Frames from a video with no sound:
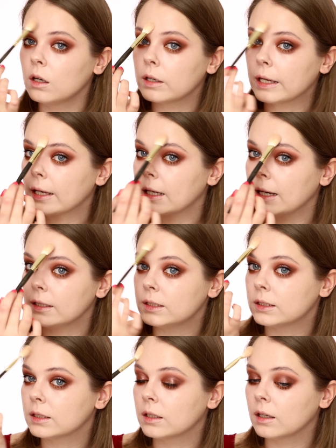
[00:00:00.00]
Okay
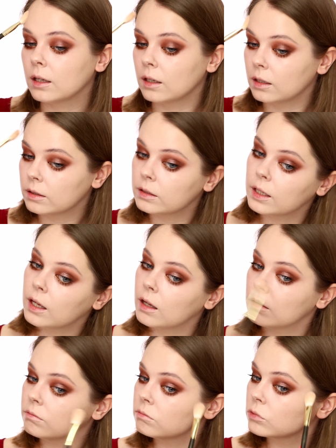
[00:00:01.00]
guys,
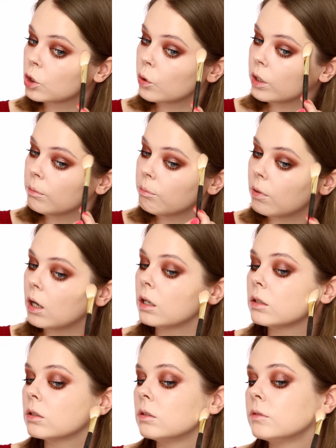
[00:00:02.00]
the cream
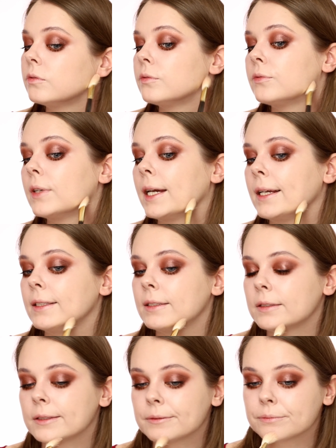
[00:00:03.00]
part of
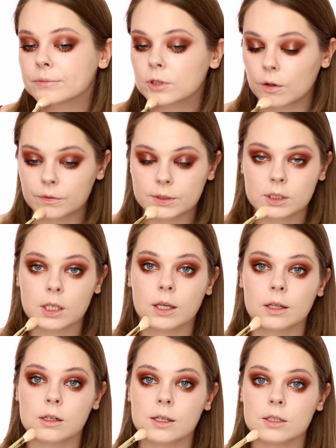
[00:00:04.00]
face, of
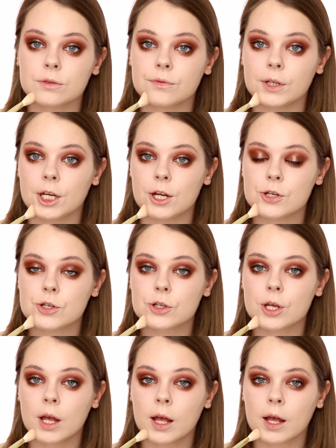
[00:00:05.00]
skin is
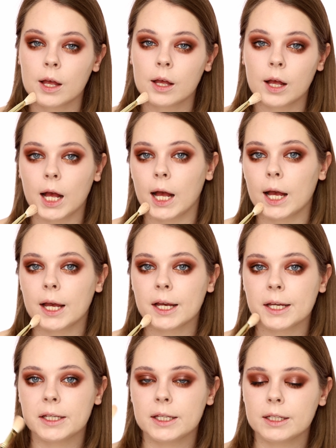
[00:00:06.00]
finished.
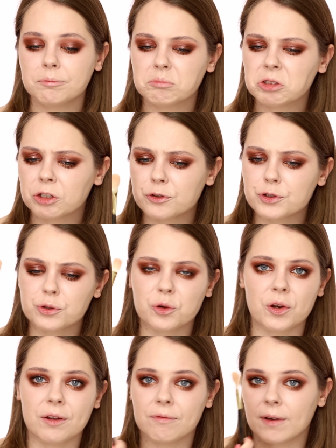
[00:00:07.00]
I'm not
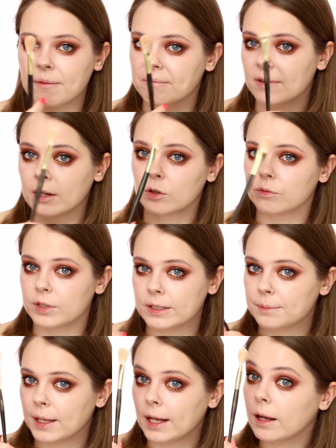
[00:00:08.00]
sure if I'm a fan
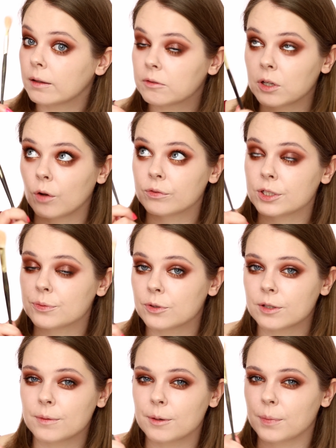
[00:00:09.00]
of this
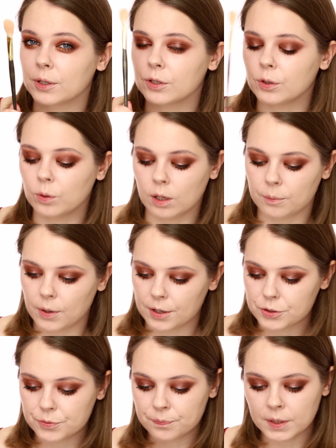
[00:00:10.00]
particular
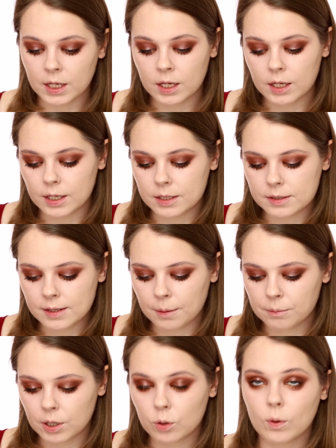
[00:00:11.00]
brush. It's
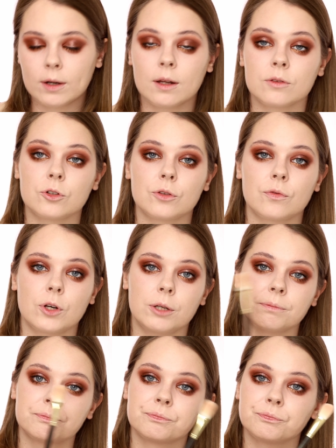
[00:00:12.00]
number
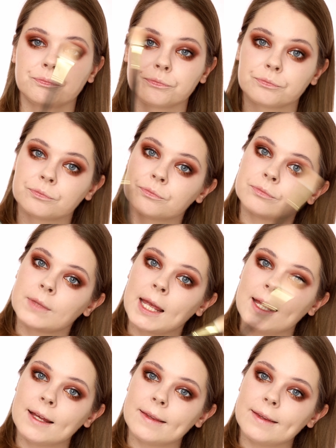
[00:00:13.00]
103.
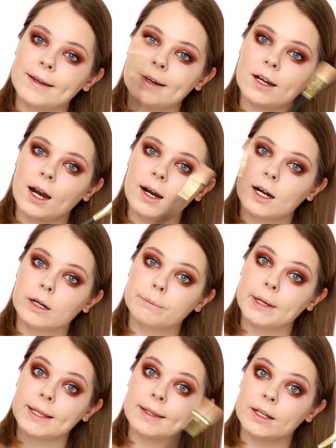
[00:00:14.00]
There are
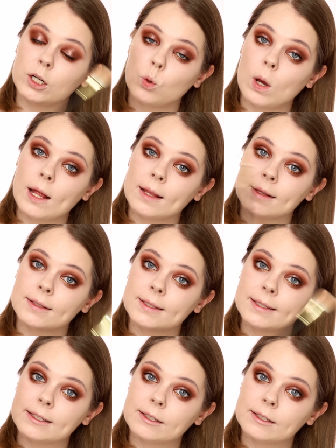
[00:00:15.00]
better ones.